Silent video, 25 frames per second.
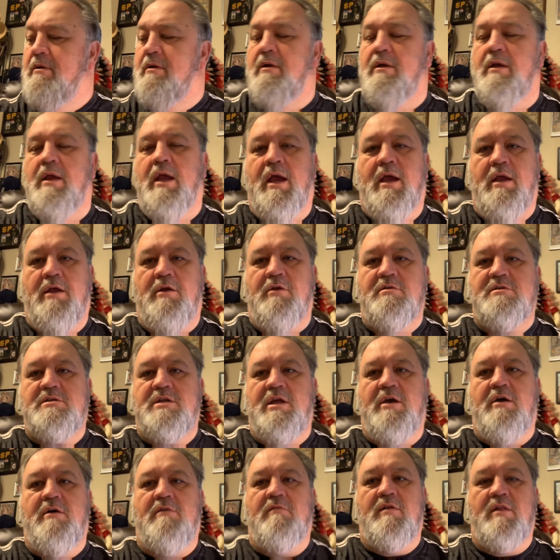yeah, you
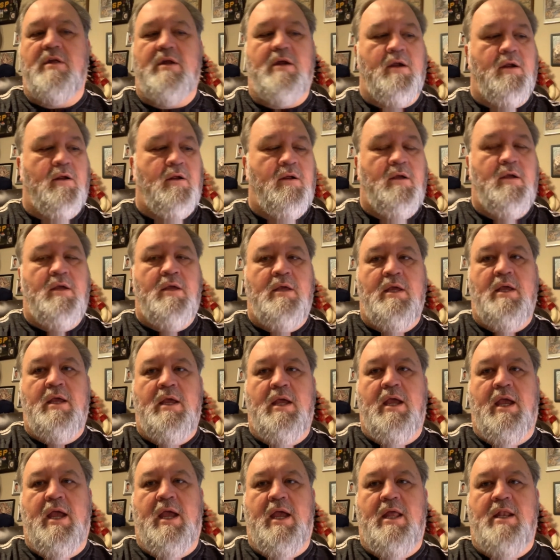stay over there.
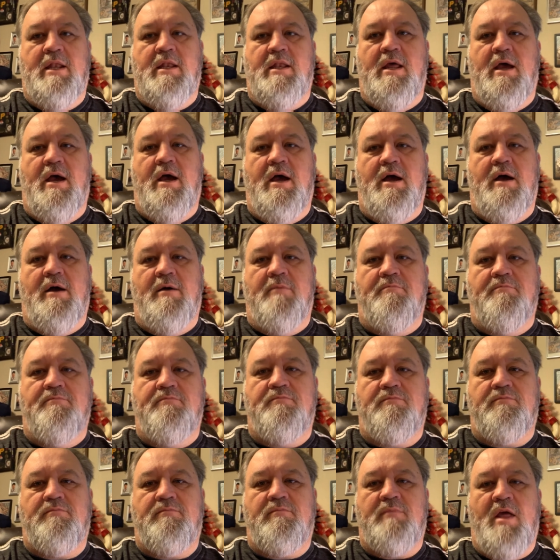And uh,
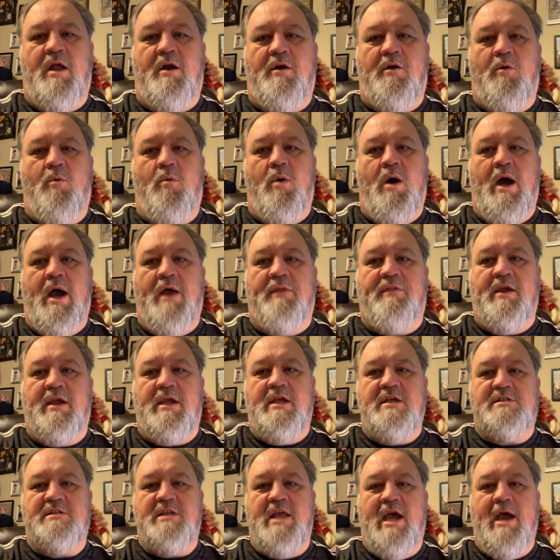I don't know why. I think
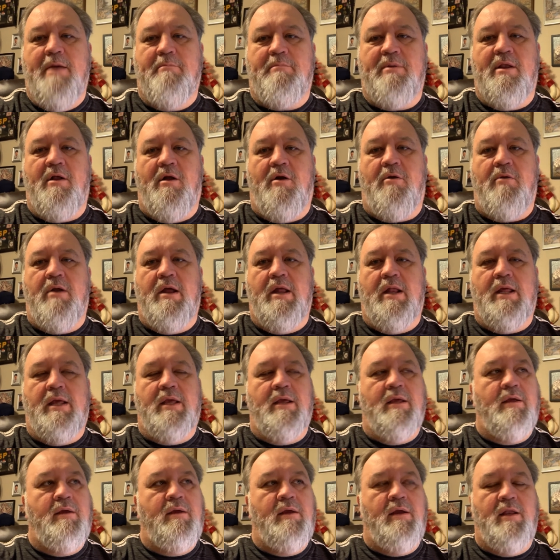he's napping already
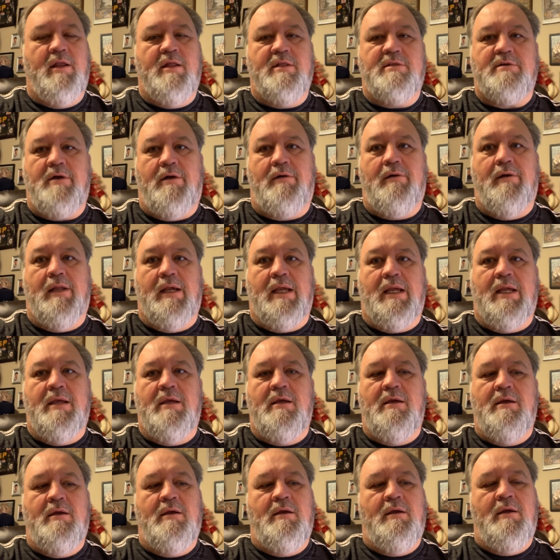and it's early.
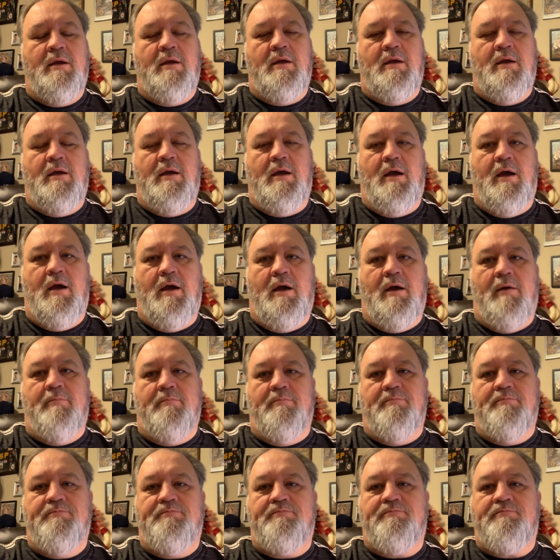
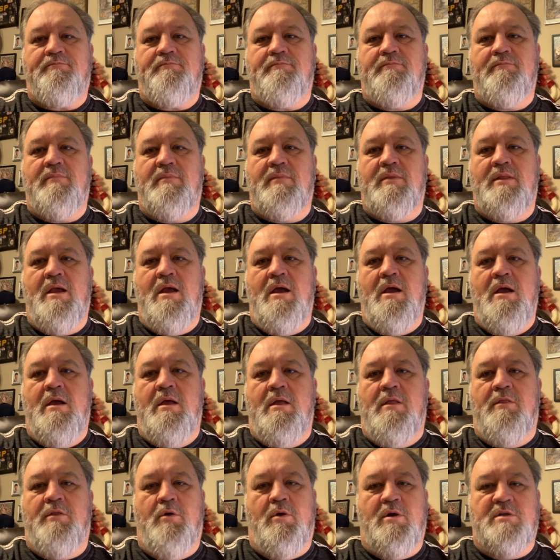Um,
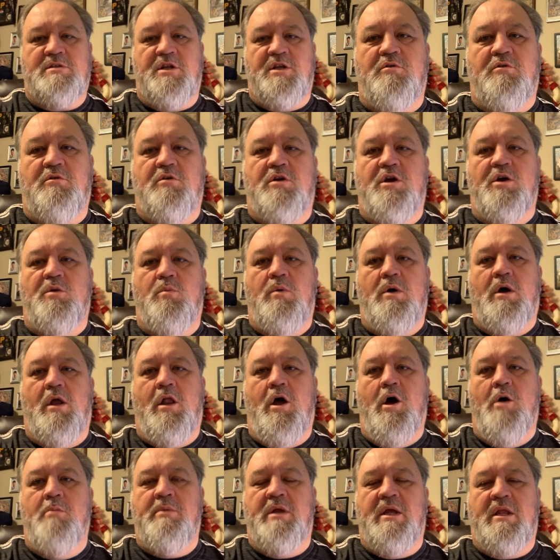there is Goodwill
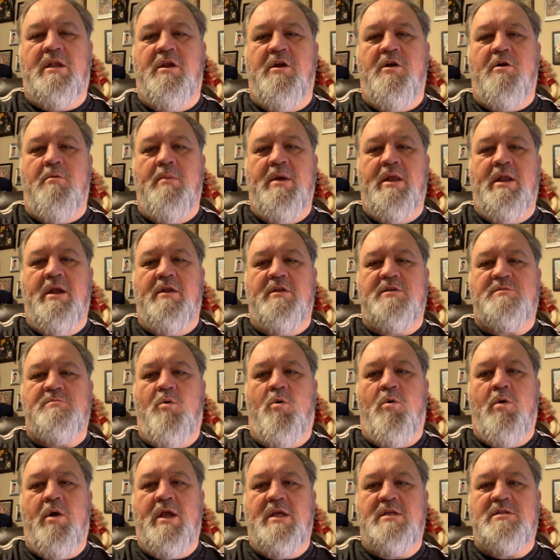opening near me this
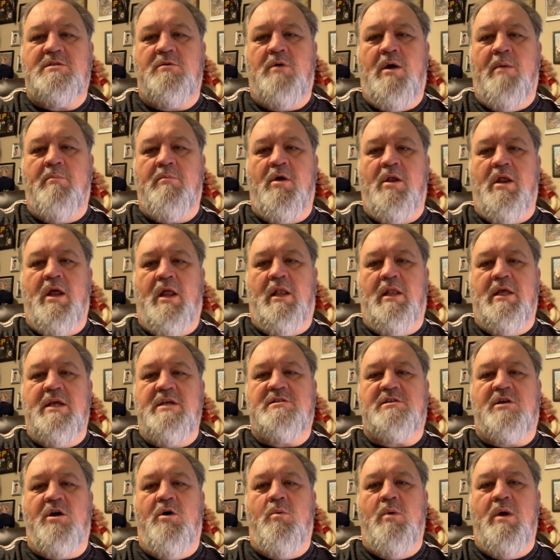morning, so I'm going to at
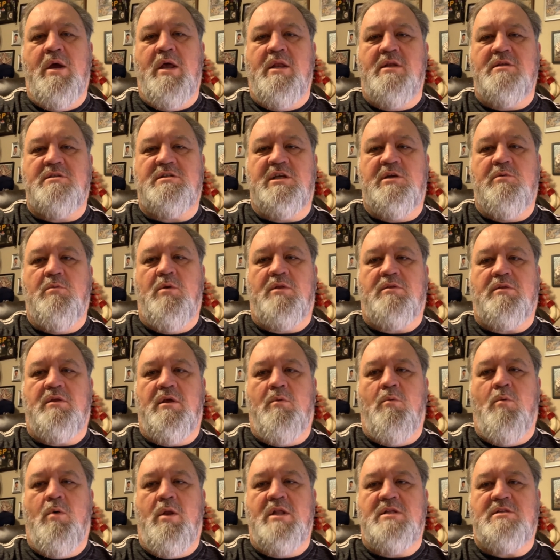least go in and see what the
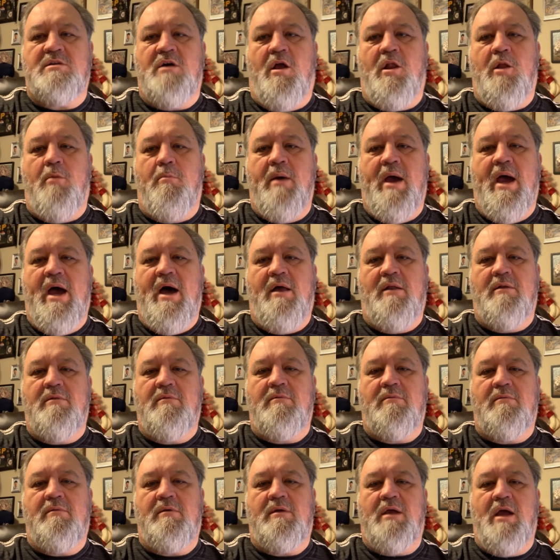what it's all about,
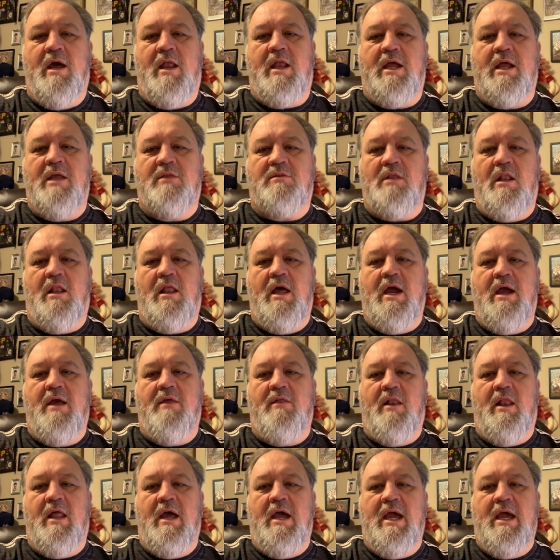kind of get the lay of
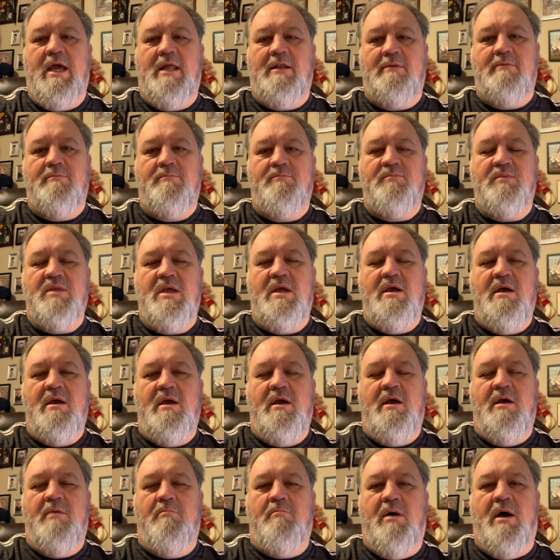the land.
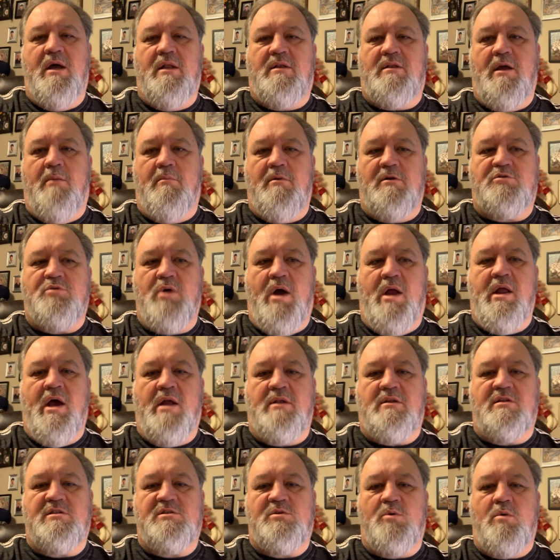But I'm going to try
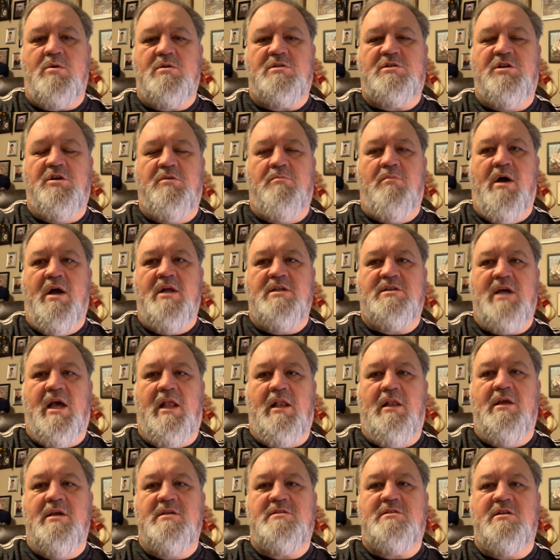not to source too much. I
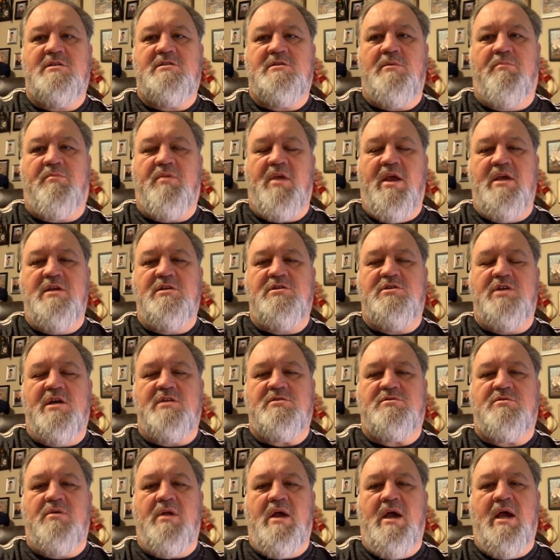listed some things
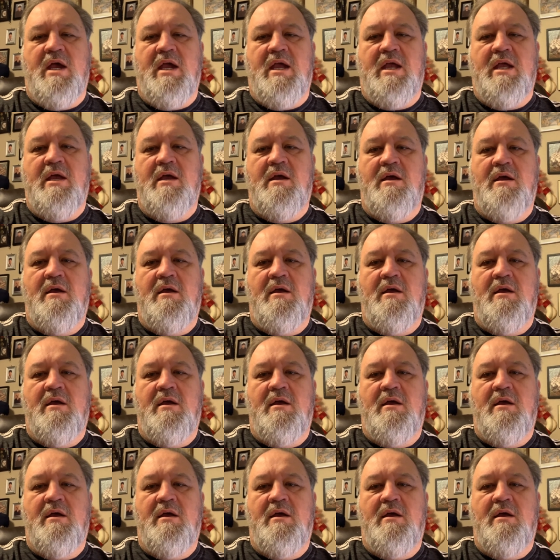yesterday,